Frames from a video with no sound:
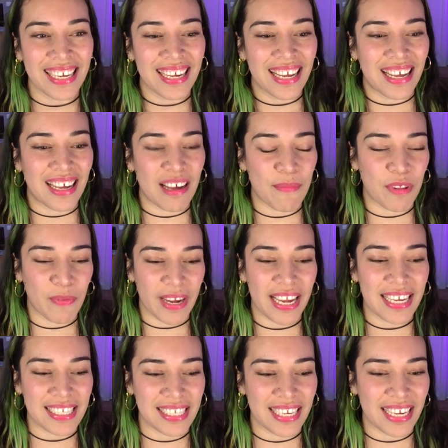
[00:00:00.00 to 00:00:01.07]
The way I
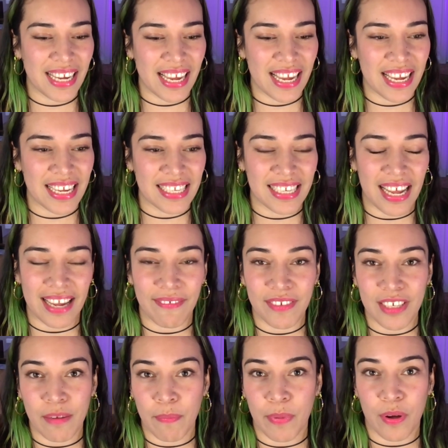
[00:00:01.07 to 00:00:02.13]
see it is I've
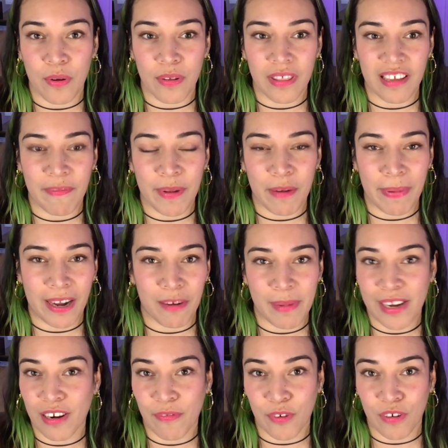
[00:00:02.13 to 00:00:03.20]
done both. I've been a pattern
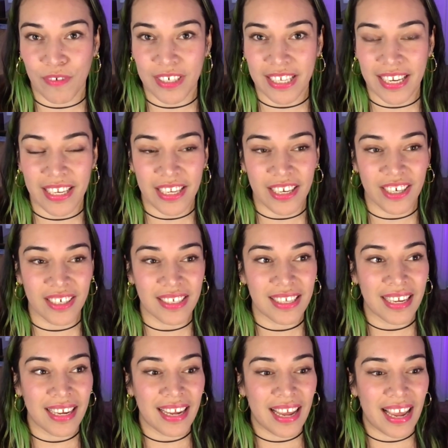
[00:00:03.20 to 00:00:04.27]
maker for over 10 years,
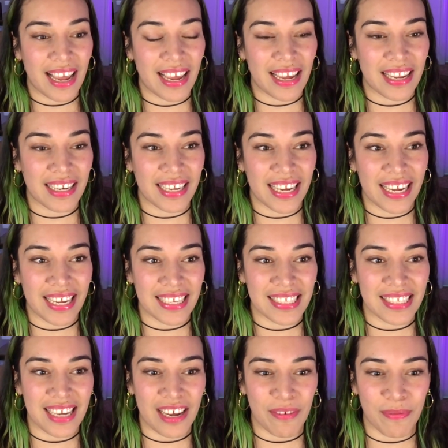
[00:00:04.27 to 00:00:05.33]
and it's
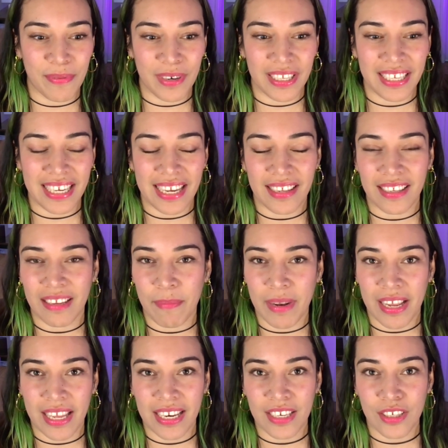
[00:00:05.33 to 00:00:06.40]
not really
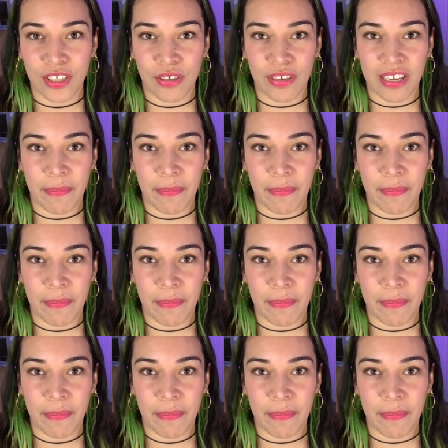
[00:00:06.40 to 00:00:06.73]
eliminating 2D